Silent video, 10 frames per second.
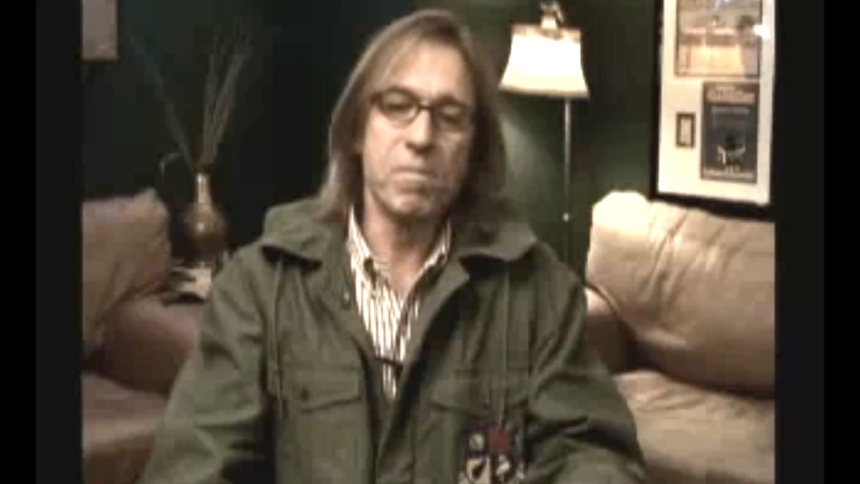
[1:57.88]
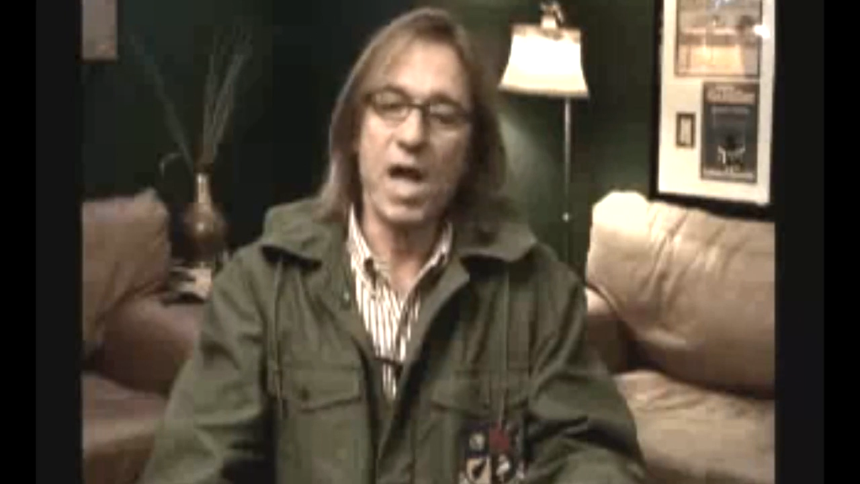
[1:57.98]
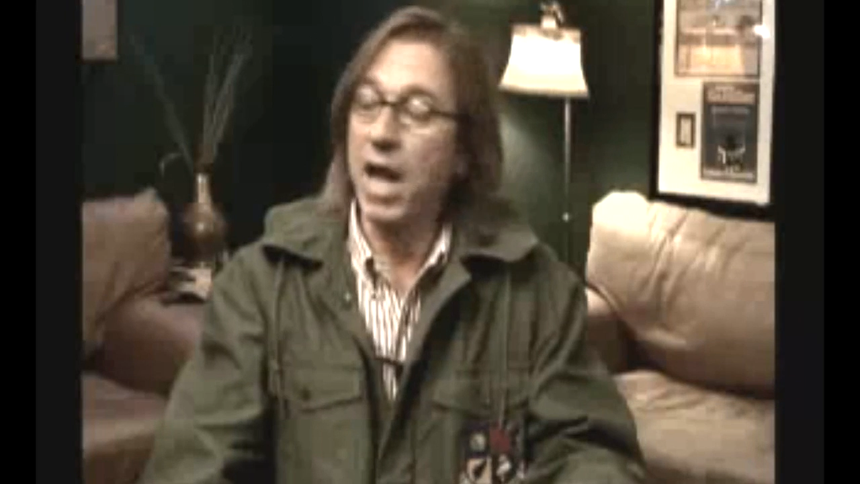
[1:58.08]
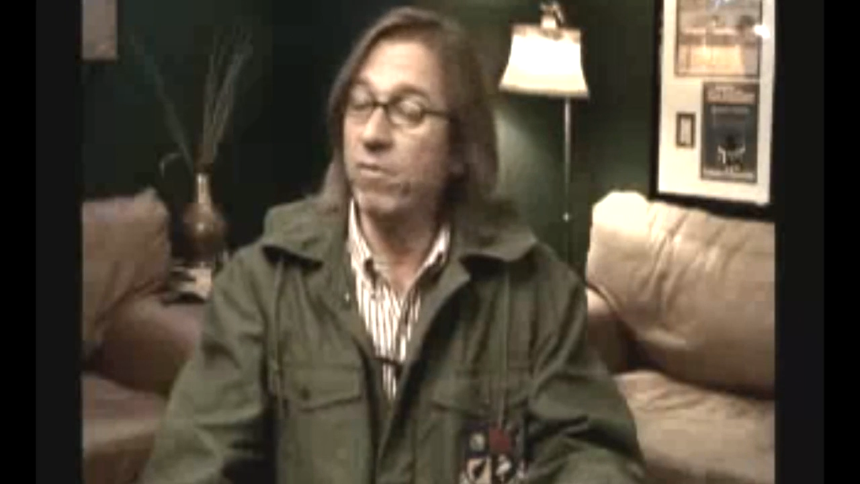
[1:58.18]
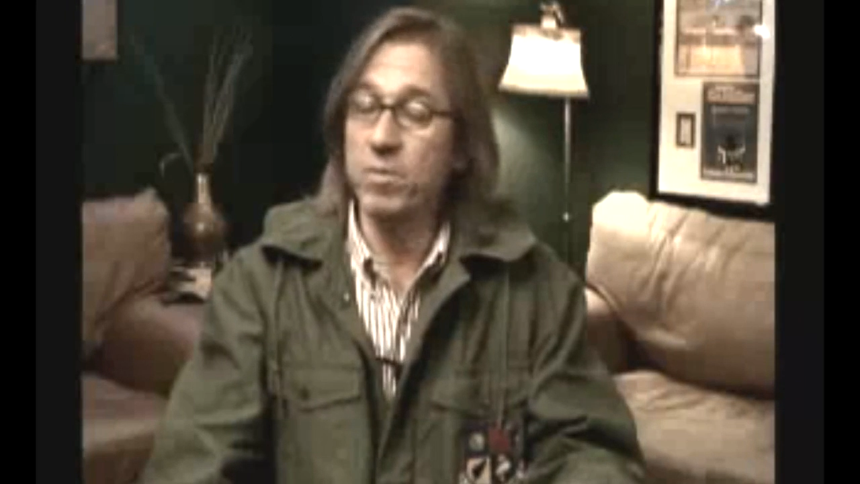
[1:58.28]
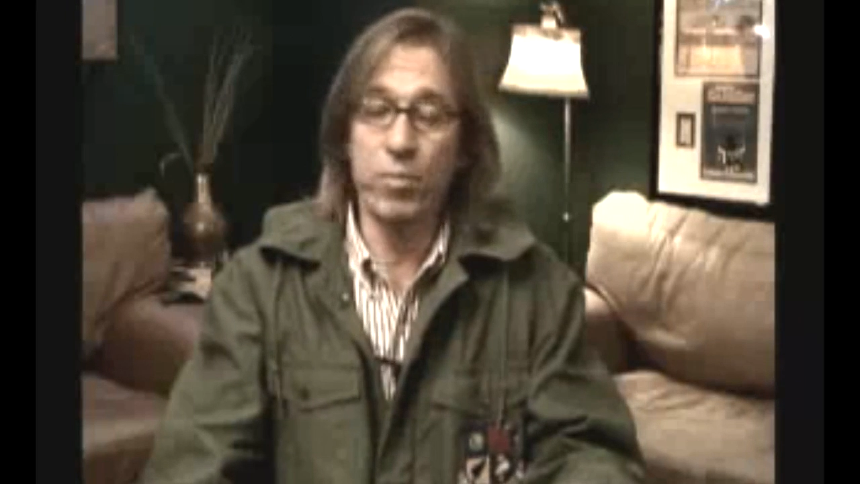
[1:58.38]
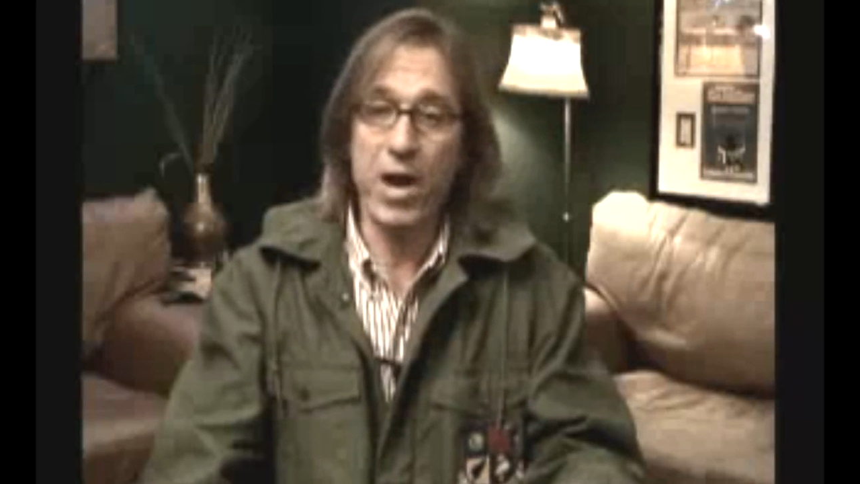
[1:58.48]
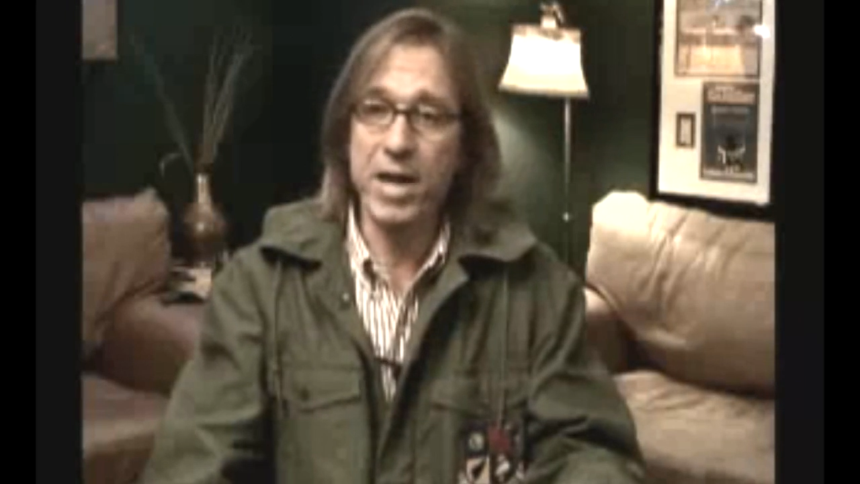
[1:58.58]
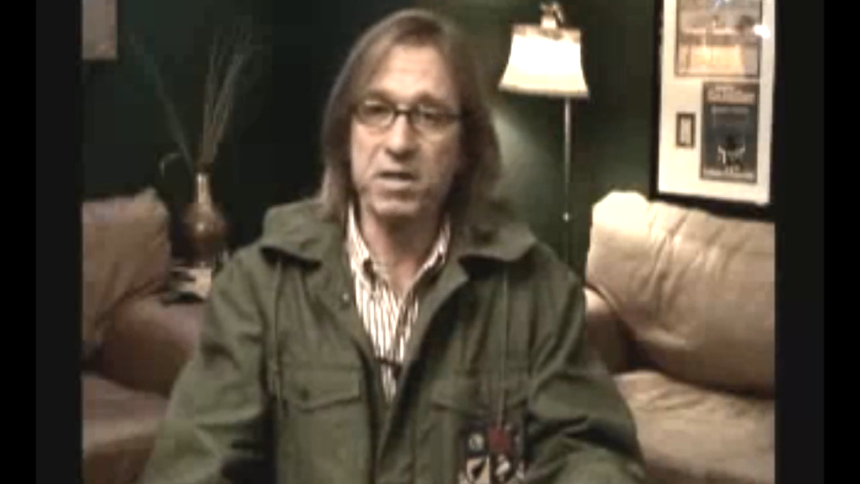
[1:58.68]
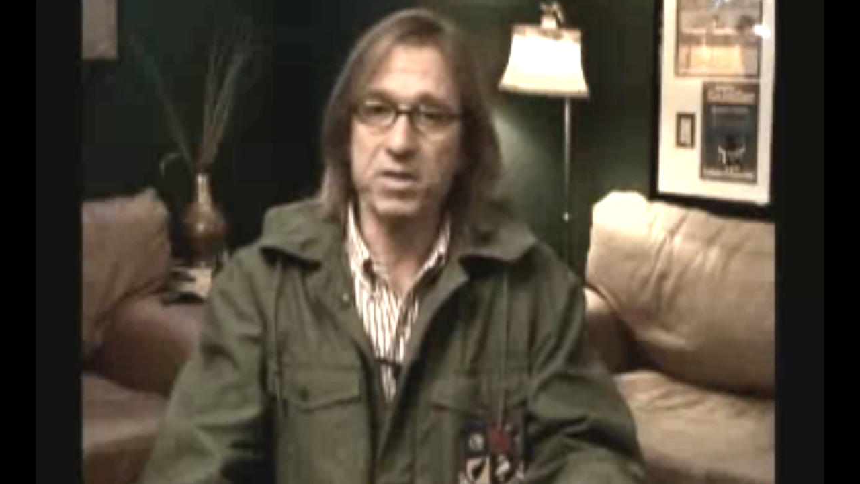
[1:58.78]
I would
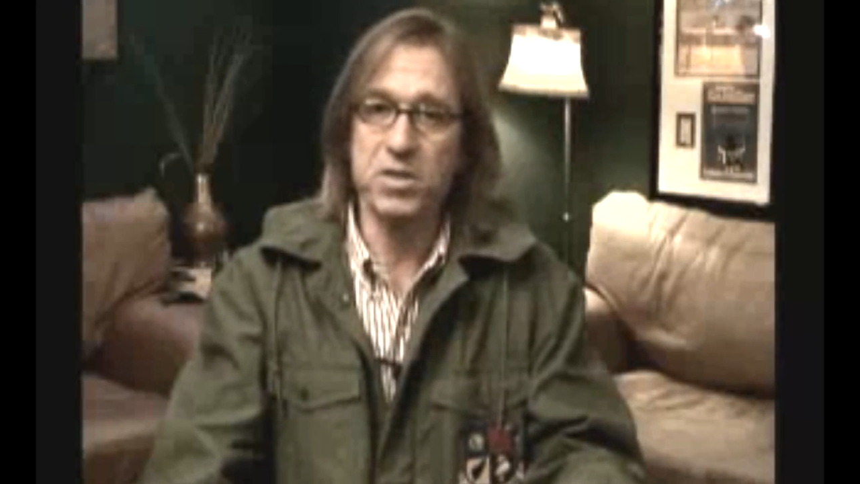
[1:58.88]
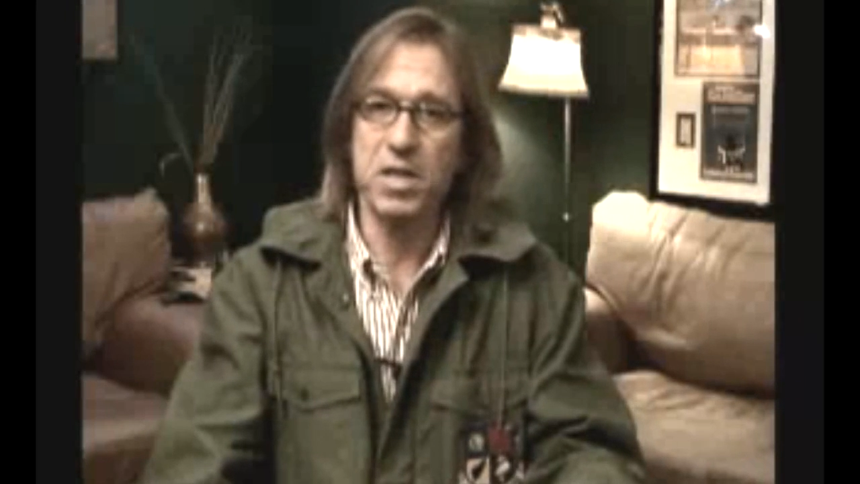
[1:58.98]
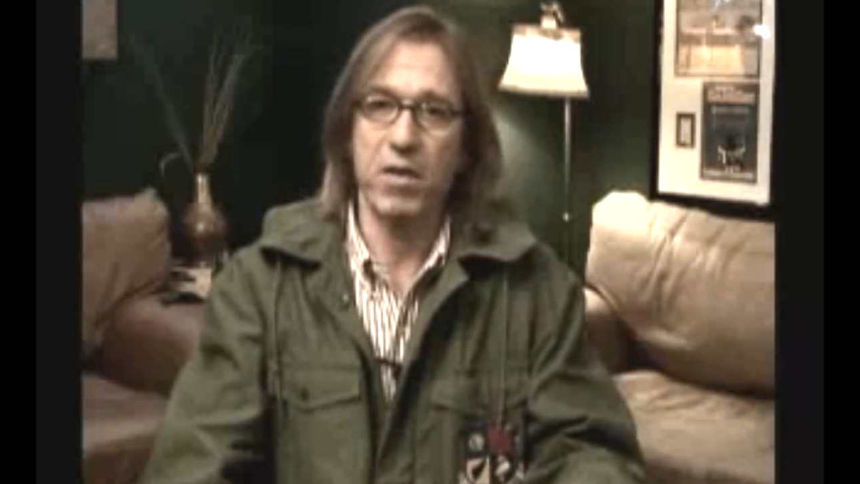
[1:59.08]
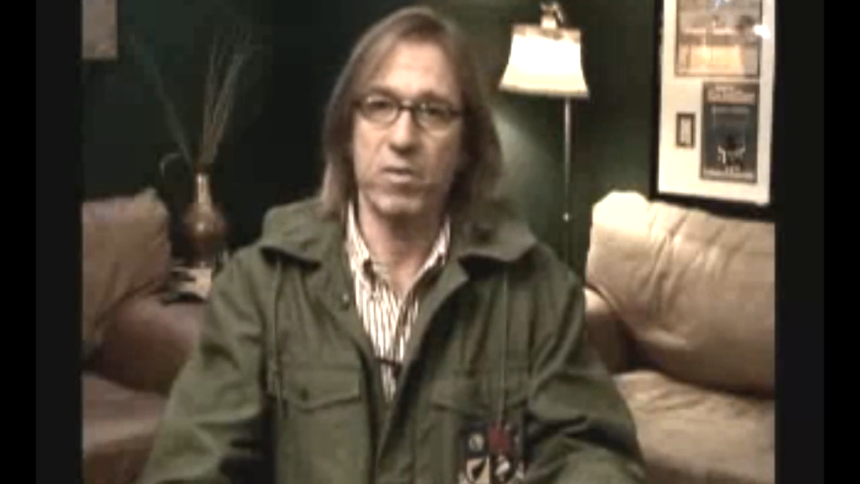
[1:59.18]
practice. I